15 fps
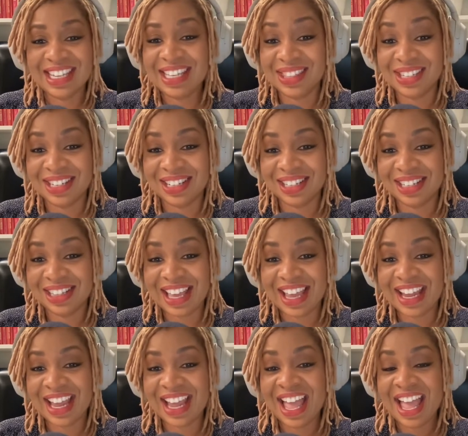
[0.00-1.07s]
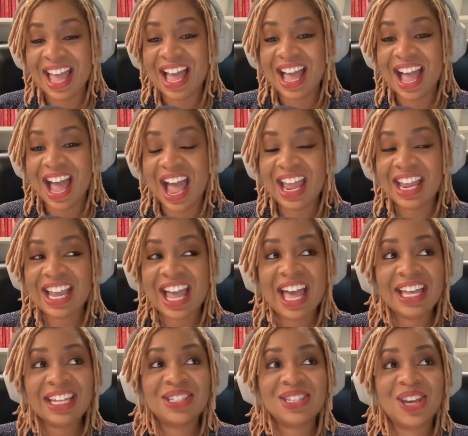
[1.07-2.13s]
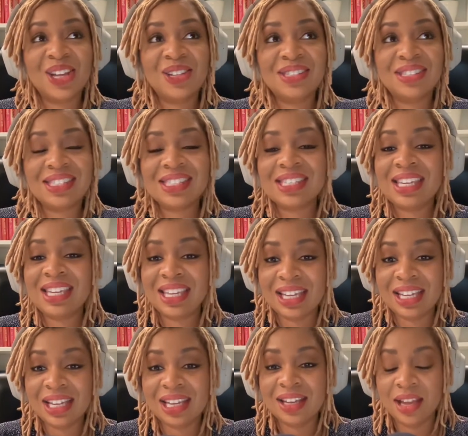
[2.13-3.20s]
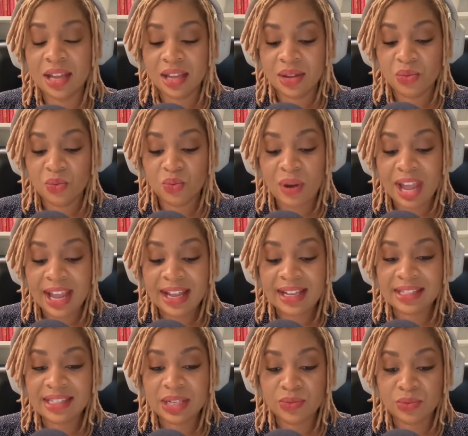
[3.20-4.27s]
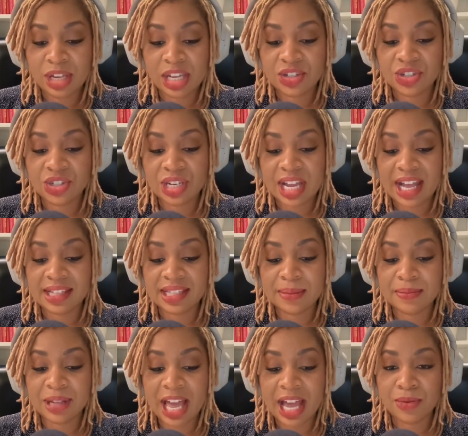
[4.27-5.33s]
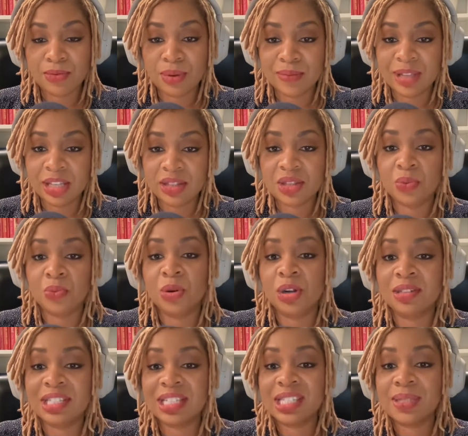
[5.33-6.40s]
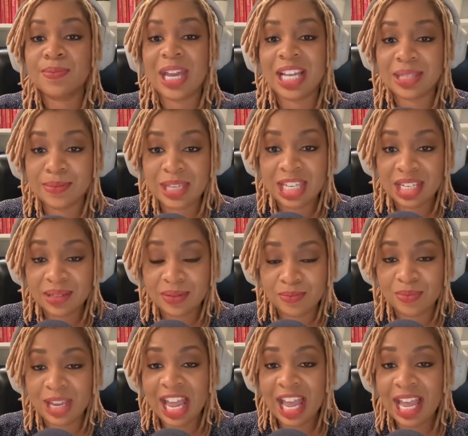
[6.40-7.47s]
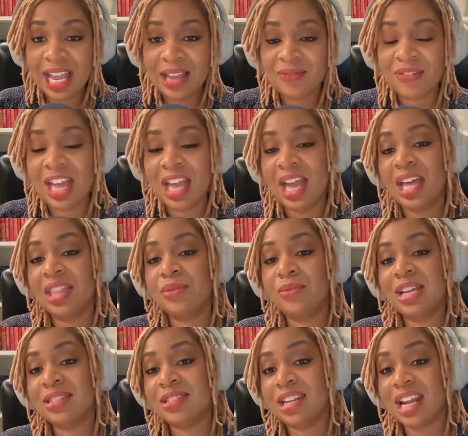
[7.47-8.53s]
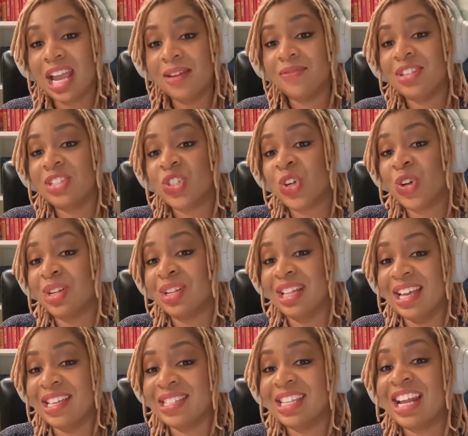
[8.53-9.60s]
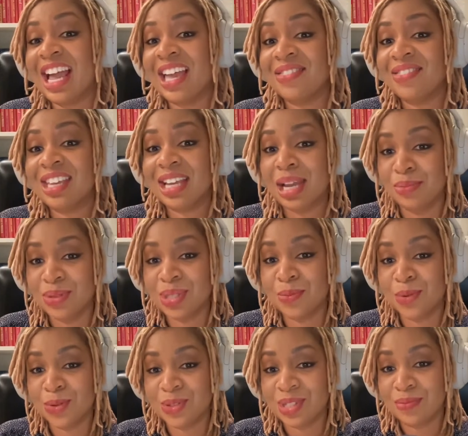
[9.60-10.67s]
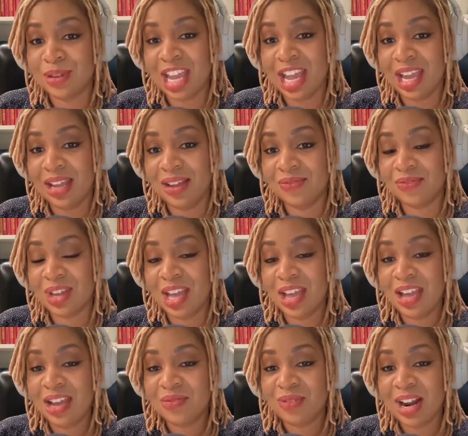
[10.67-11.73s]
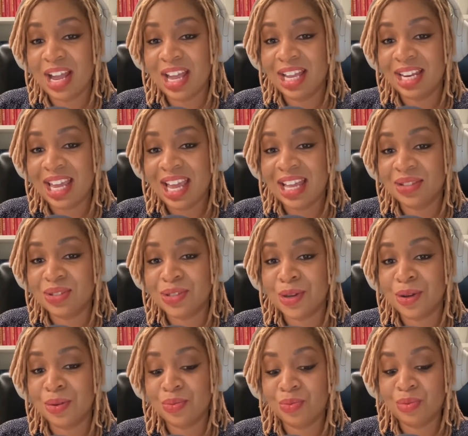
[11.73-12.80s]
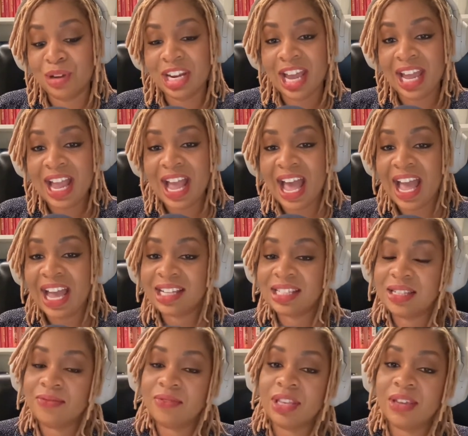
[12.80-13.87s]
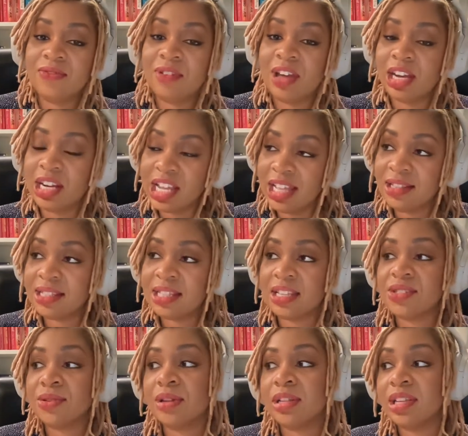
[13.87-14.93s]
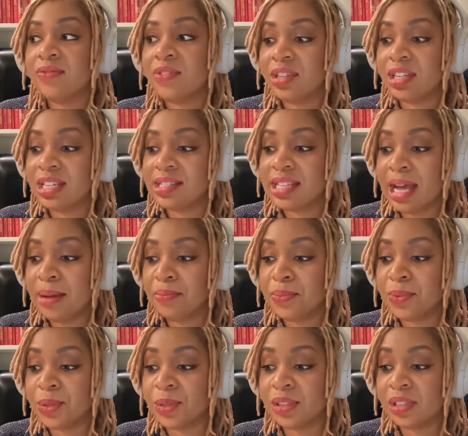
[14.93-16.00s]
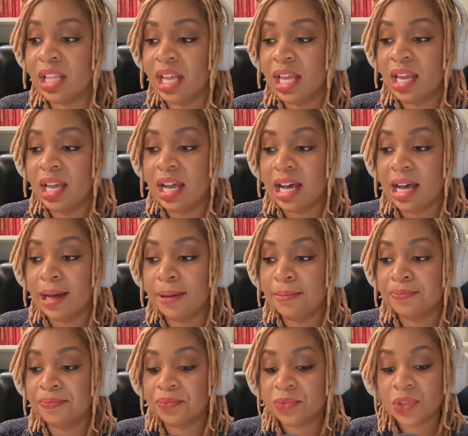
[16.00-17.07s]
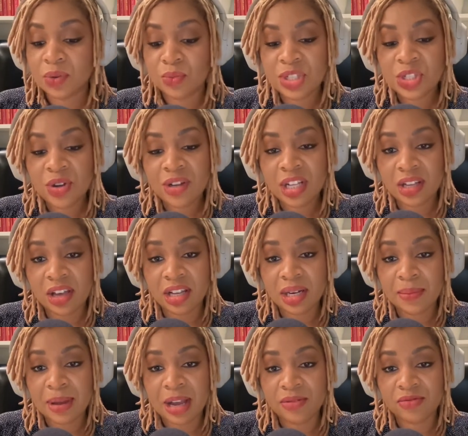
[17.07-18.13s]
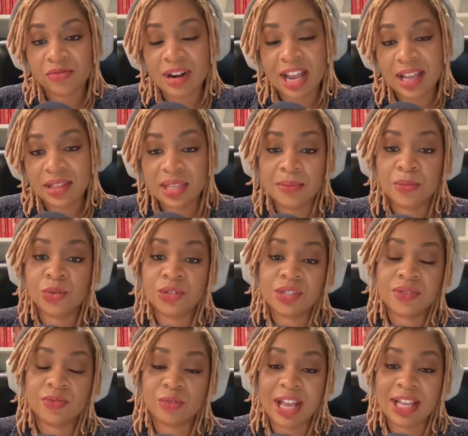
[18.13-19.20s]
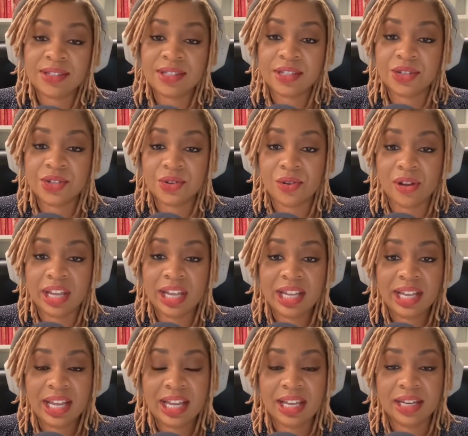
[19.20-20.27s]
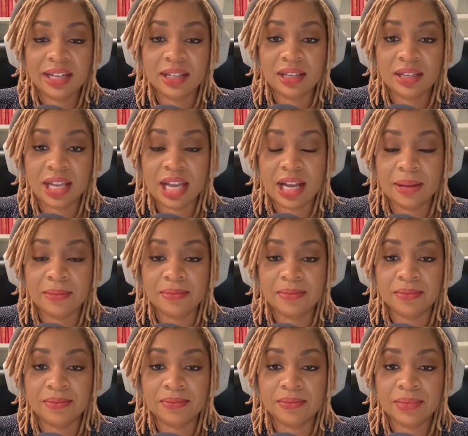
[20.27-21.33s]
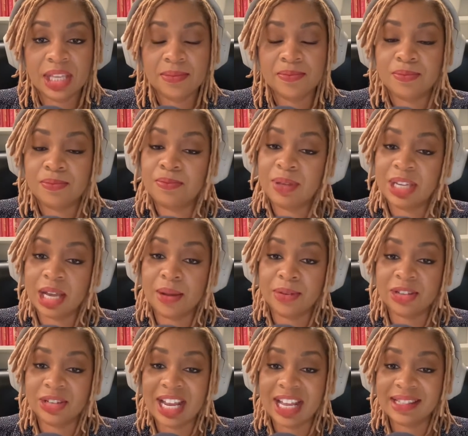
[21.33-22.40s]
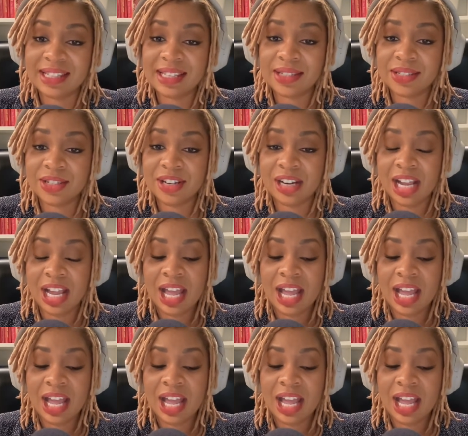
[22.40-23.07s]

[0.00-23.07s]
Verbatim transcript: either. Like, I can't unsee ways in which, as a Black woman, the world expects me to behave and the ways that I have internalized that I think I'm supposed to behave. Right. And so when I actively fight against that, so I'll give you an example. Um, we talk a lot about re- the importance of rest and joy in um, in become a good ancestor,